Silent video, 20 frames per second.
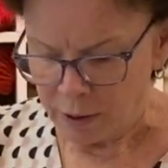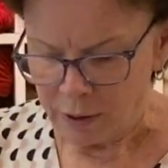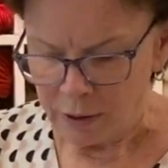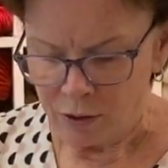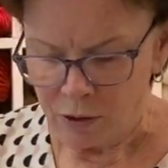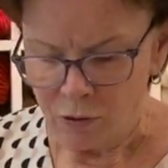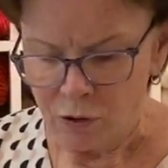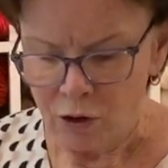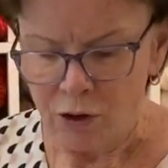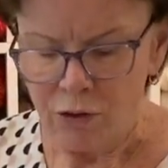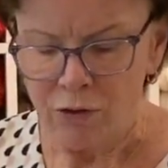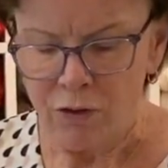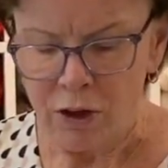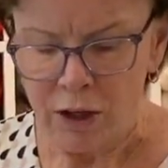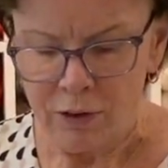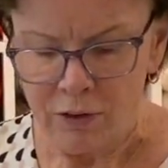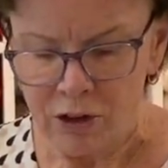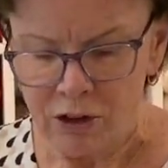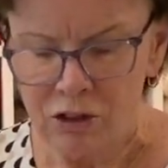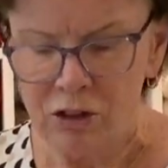It's very
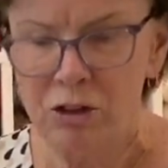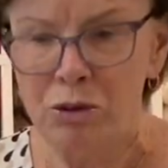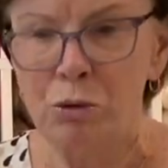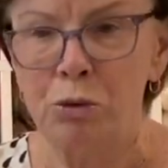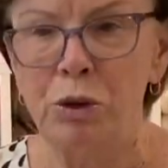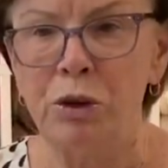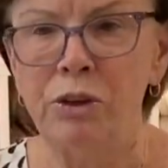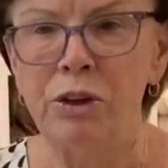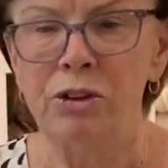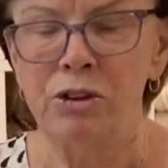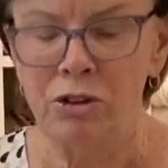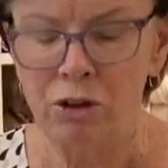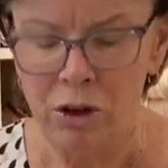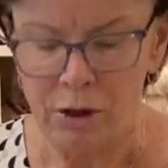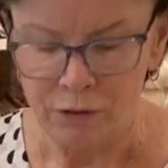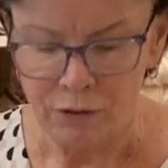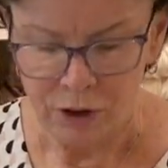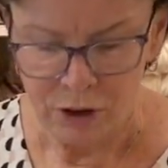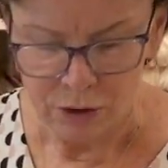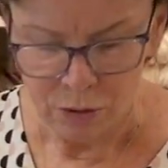fun. This is really
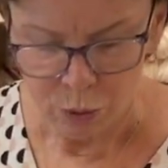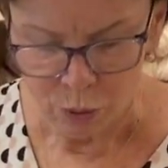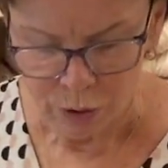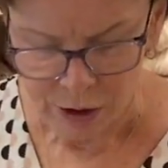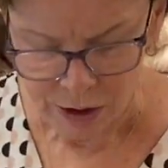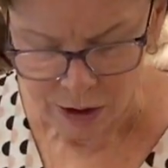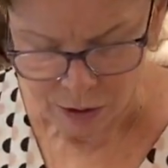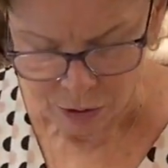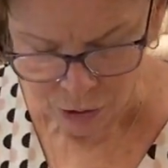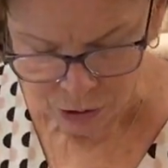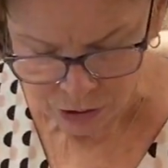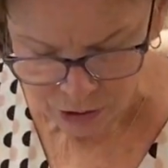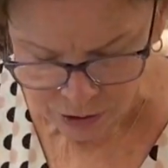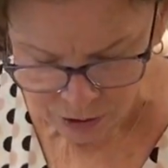soft in Rios.